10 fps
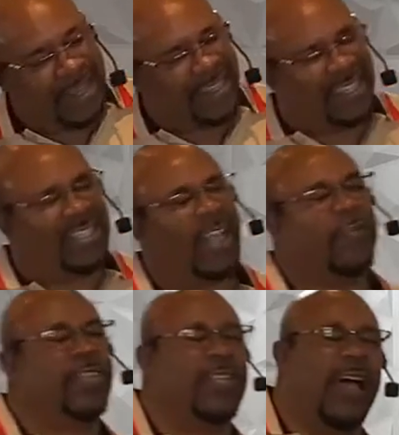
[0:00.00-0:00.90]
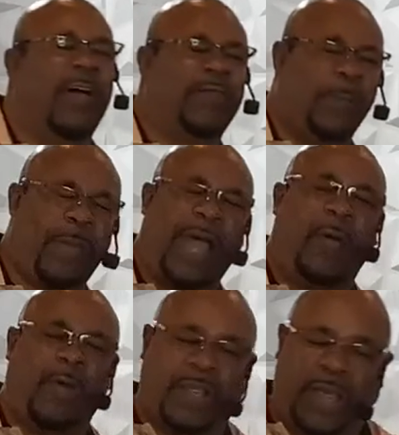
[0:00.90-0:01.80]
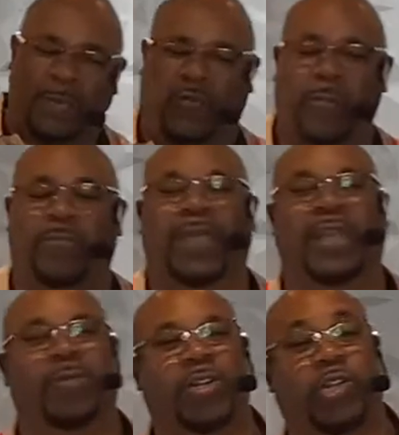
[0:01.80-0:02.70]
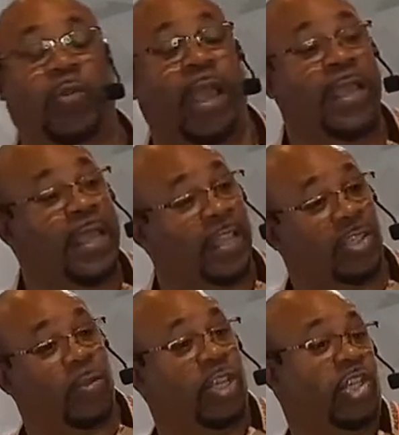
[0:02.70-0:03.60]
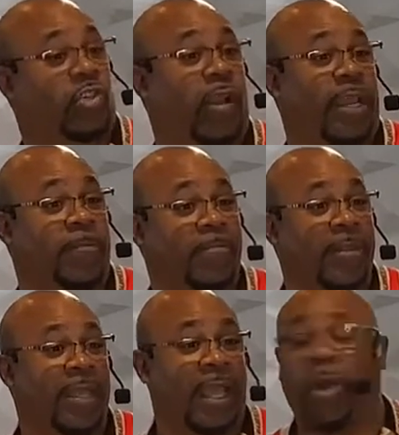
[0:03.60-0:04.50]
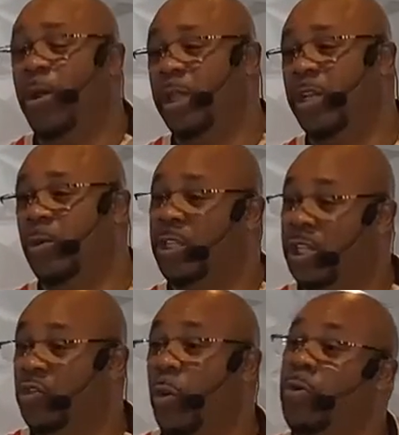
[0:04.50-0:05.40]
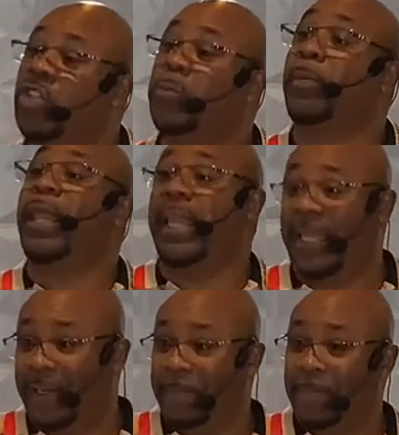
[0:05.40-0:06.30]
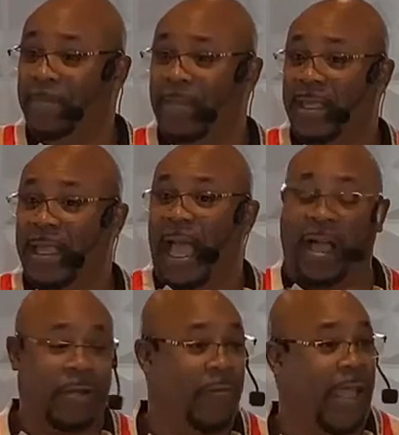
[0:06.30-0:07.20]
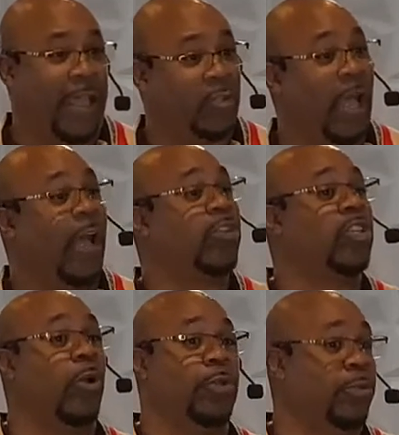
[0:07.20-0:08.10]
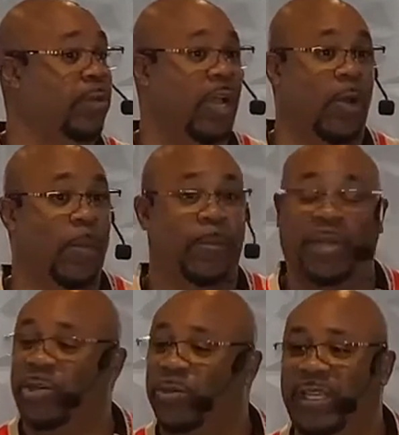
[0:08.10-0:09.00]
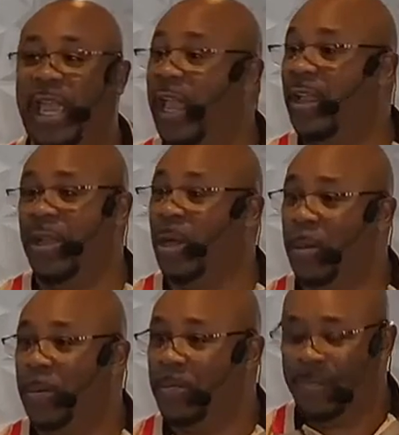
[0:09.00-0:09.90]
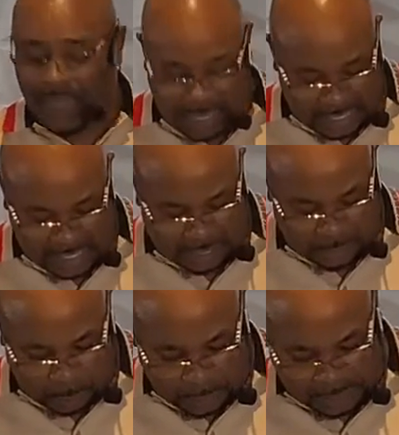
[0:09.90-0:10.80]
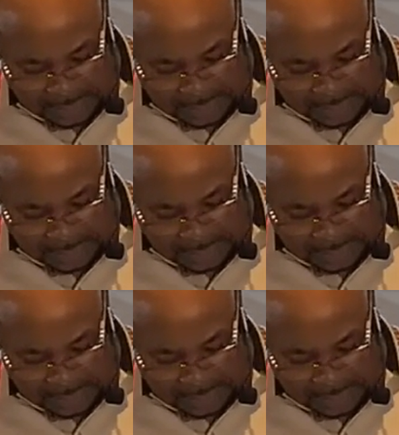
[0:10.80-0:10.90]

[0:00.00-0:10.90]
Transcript: The tough stuff, the power comes from being on the track. And so you're straight. And all you can do is control the speed, how fast or how slow you go. But you can't go any other way.